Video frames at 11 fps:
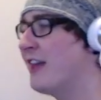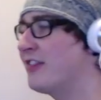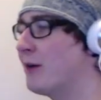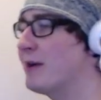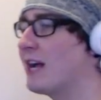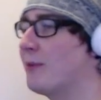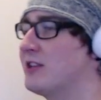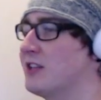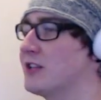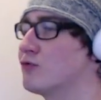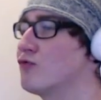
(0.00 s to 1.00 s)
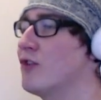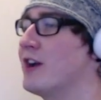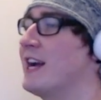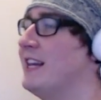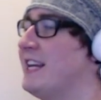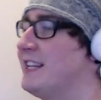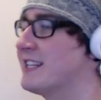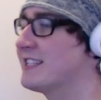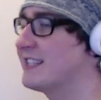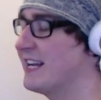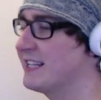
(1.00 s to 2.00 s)
Then we go into this really
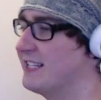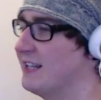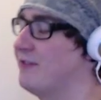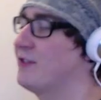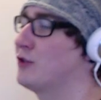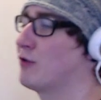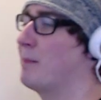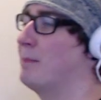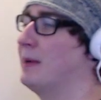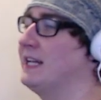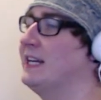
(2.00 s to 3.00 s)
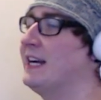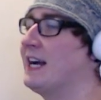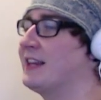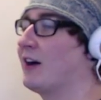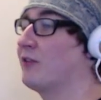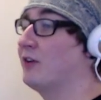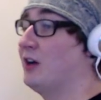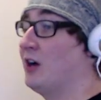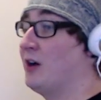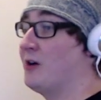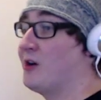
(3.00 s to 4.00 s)
distinctive drum beat. Now,
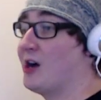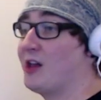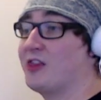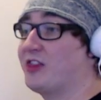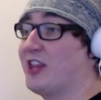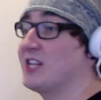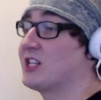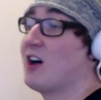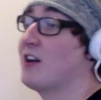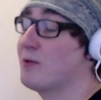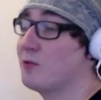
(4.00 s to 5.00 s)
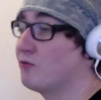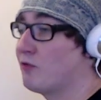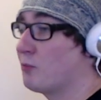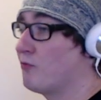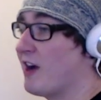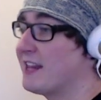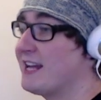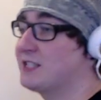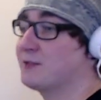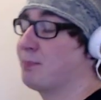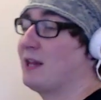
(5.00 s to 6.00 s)
the entire
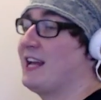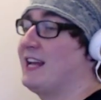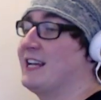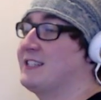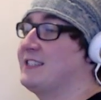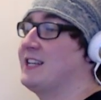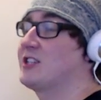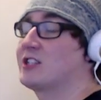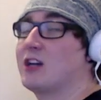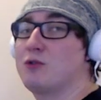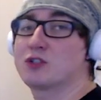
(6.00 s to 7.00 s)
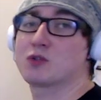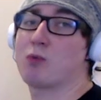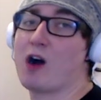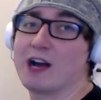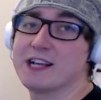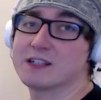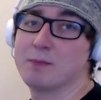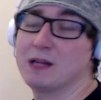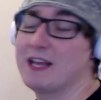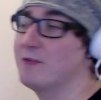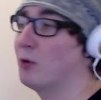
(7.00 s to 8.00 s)
Rene's playing is so swung, it's
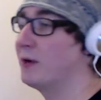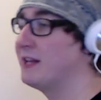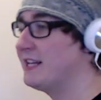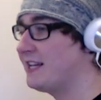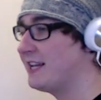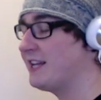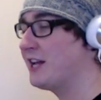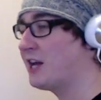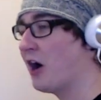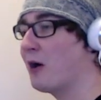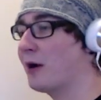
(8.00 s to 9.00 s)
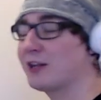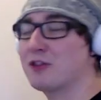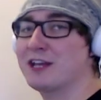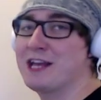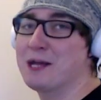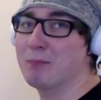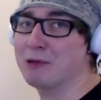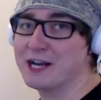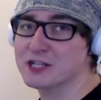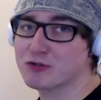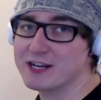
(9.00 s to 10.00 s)
unbelievable. I don't think he can
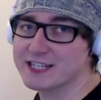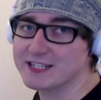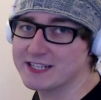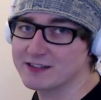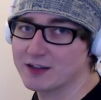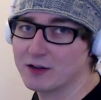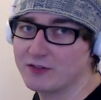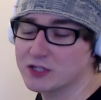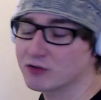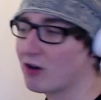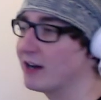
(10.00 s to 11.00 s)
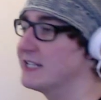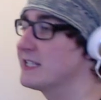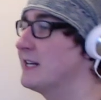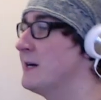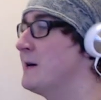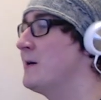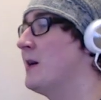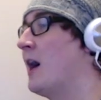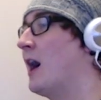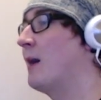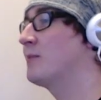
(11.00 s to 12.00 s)
play a straight 16th note if he tried.
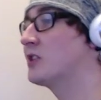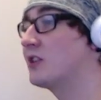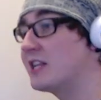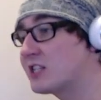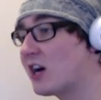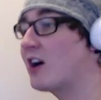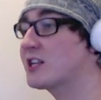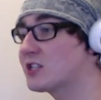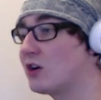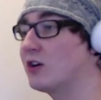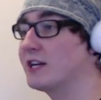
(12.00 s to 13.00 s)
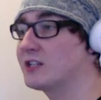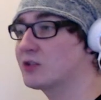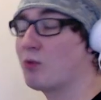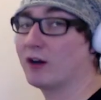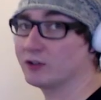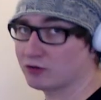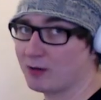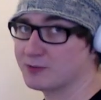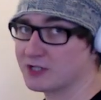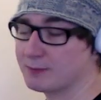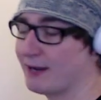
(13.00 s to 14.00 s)
So the entire song is swung,
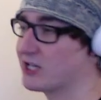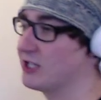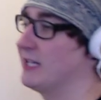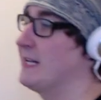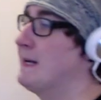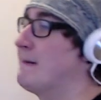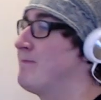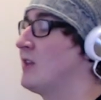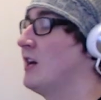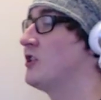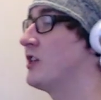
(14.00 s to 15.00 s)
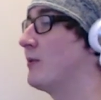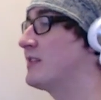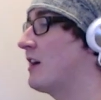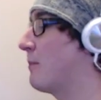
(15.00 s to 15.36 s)
drums especially. So instead